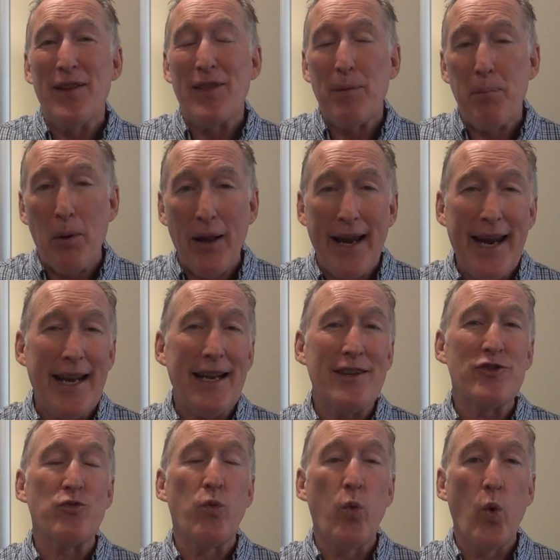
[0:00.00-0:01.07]
the plan
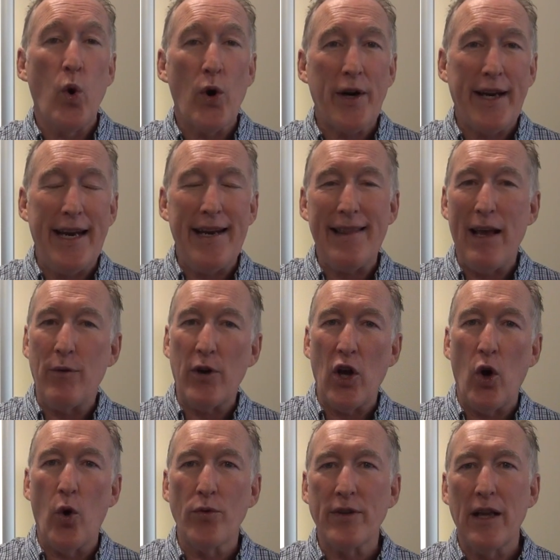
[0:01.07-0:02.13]
is working that would
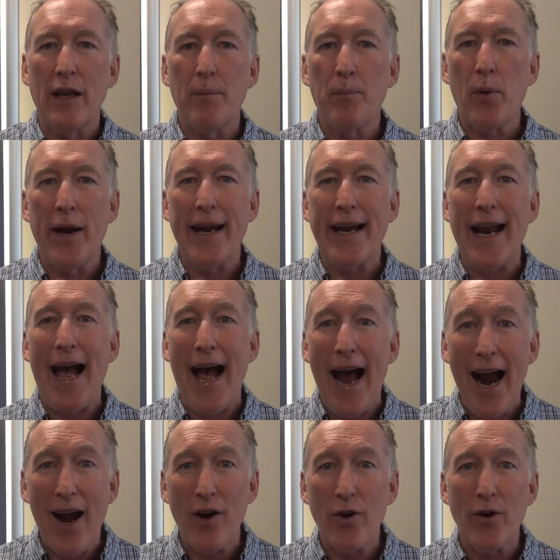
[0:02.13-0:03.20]
ultimately bring
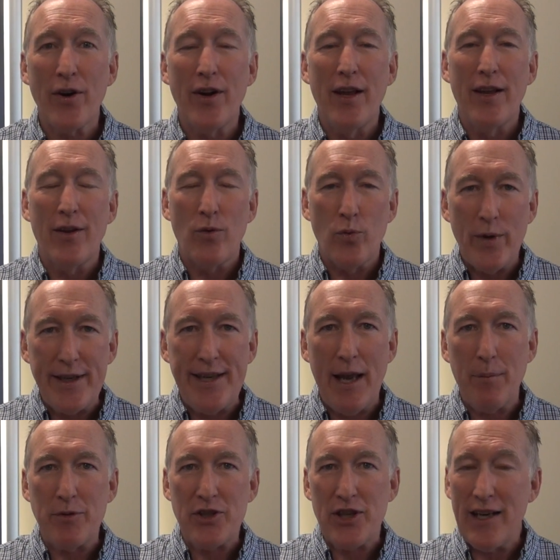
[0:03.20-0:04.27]
our
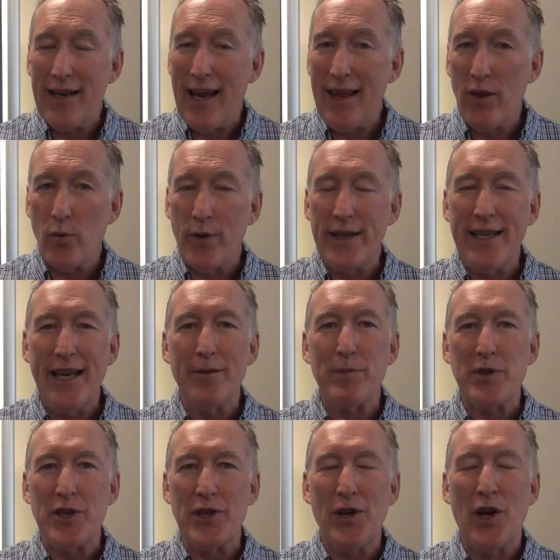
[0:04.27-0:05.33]
redemption and the
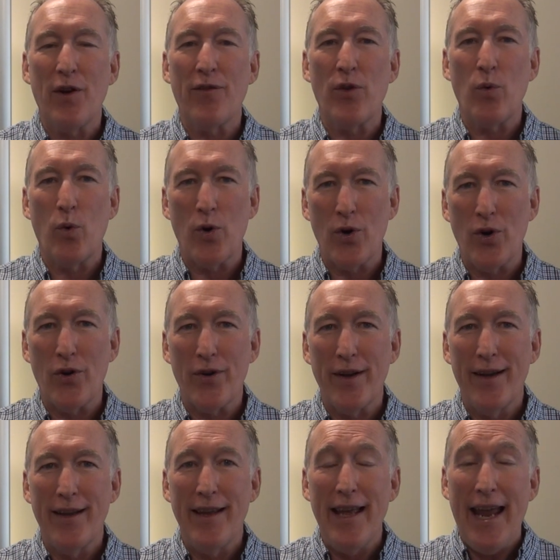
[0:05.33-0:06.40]
redemption of the world.
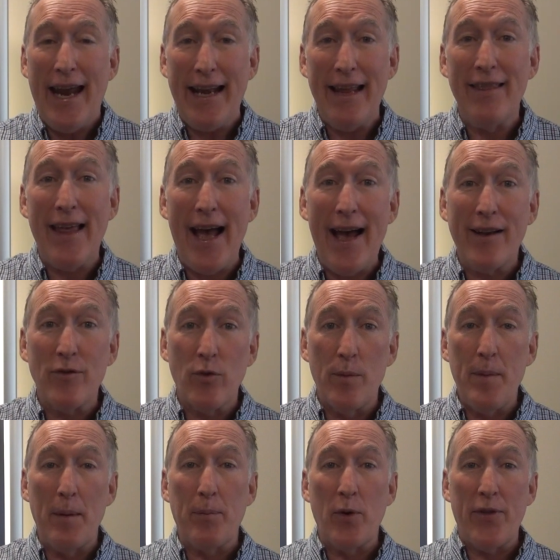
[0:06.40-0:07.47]
And in that,
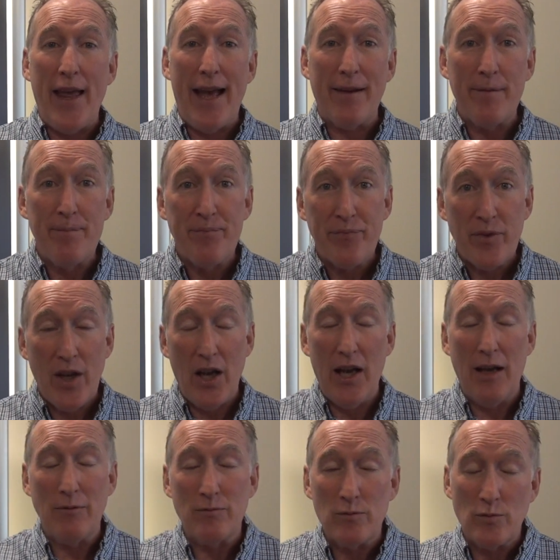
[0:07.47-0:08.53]
remember that
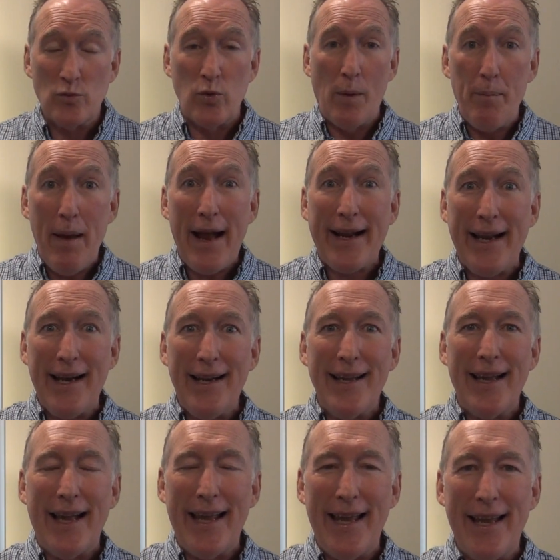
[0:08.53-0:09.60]
um,
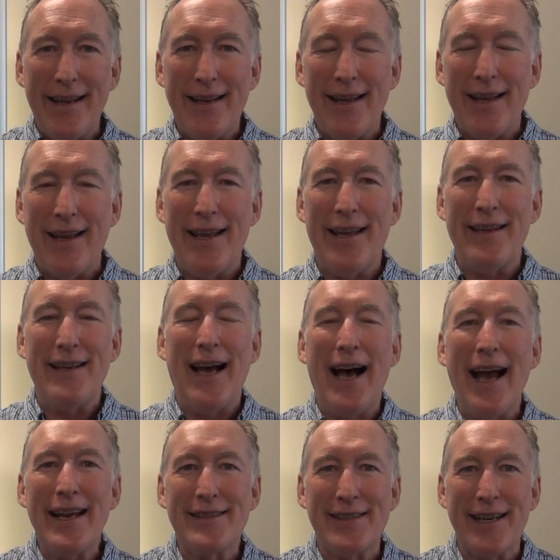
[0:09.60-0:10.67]
Rebecca and, and
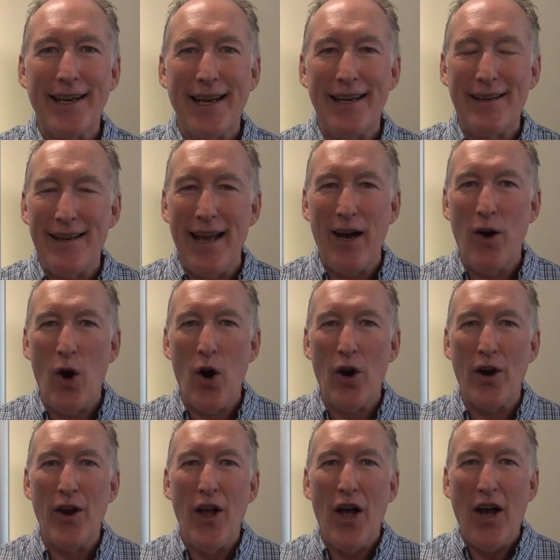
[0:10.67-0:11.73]
Isaac now
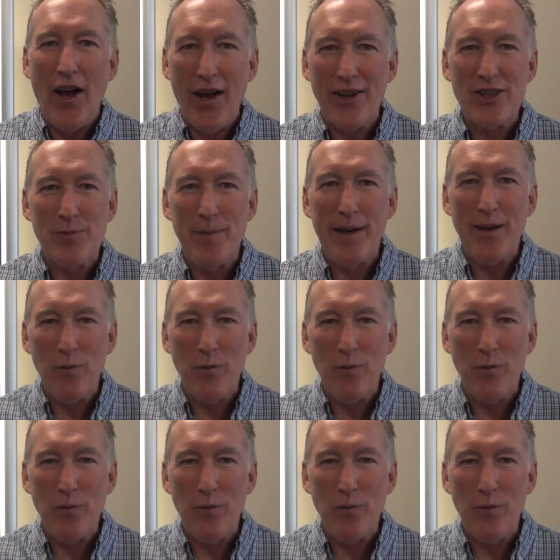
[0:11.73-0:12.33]
are husband